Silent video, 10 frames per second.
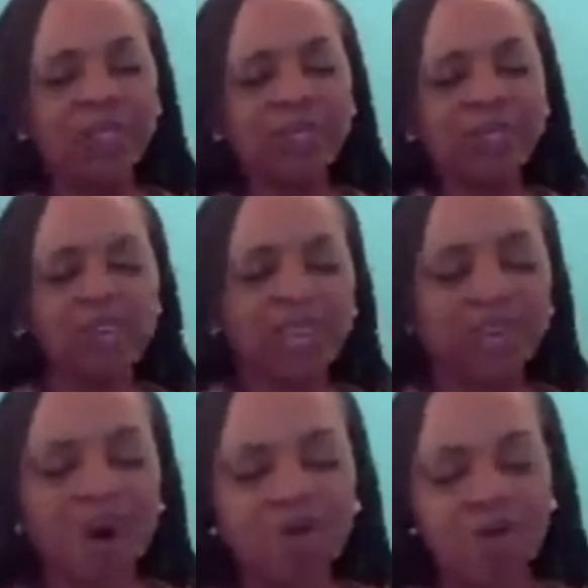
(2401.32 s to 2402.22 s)
the
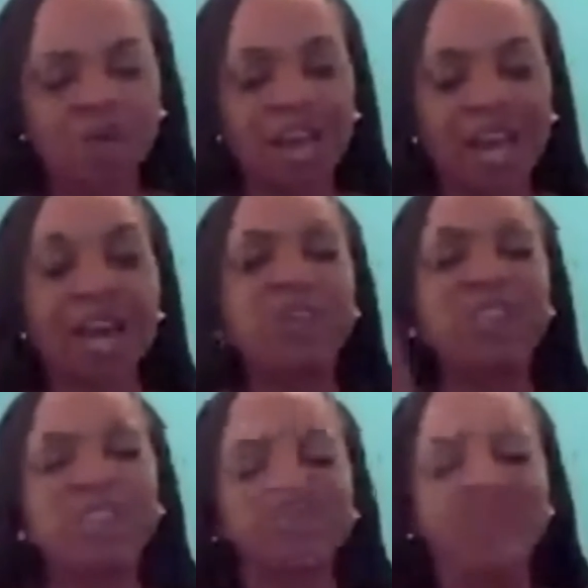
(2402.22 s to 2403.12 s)
substance of things
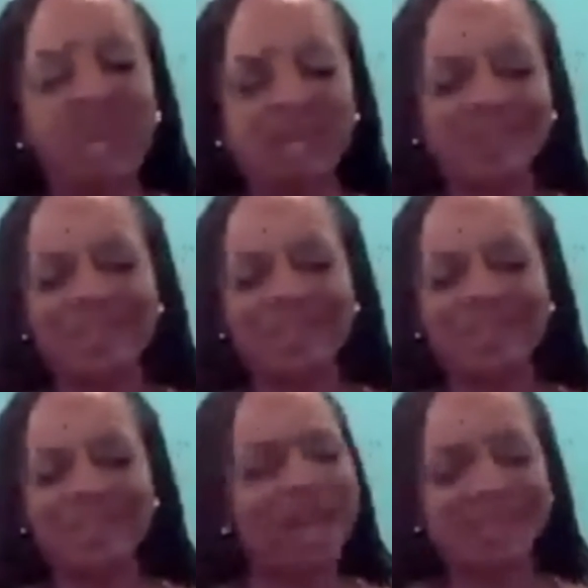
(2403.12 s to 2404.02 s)
hoped for, the evidence
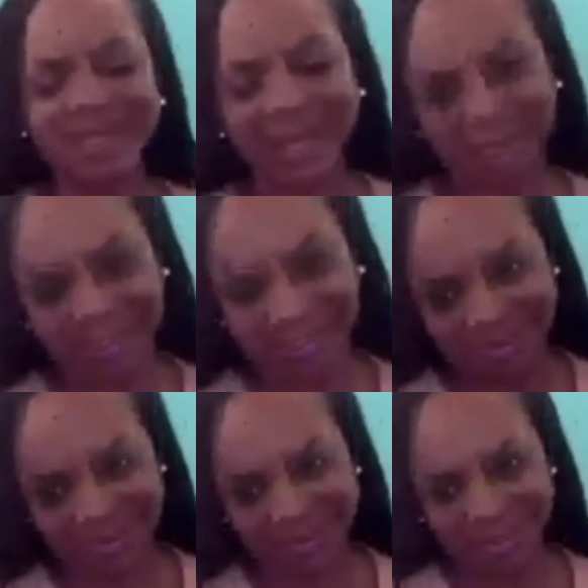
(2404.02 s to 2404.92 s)
of things not
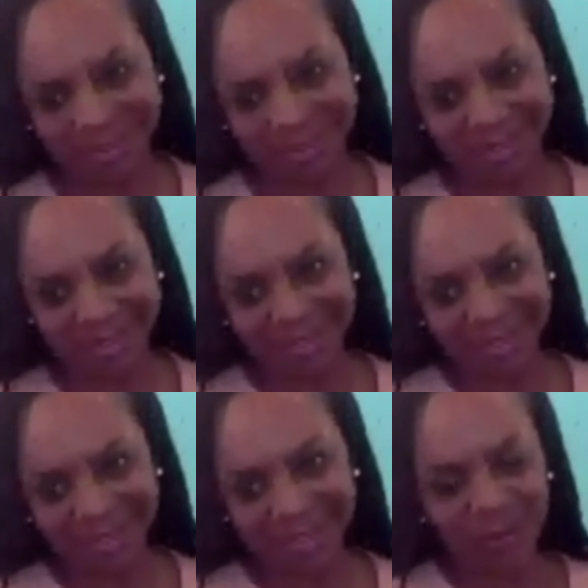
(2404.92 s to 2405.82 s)
seen.
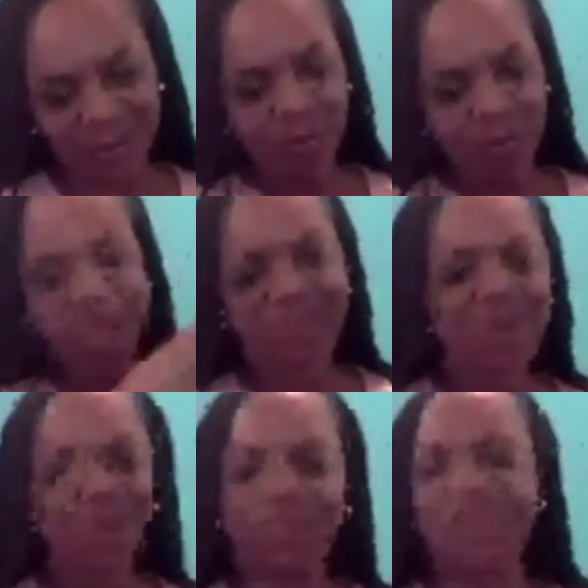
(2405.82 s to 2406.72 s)

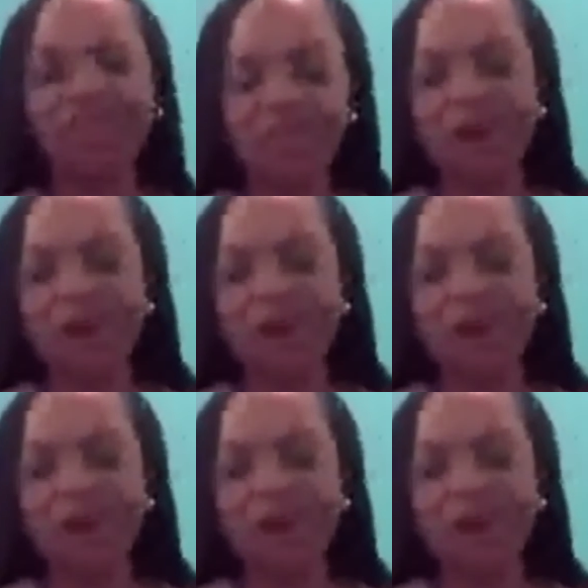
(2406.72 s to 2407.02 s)
And you read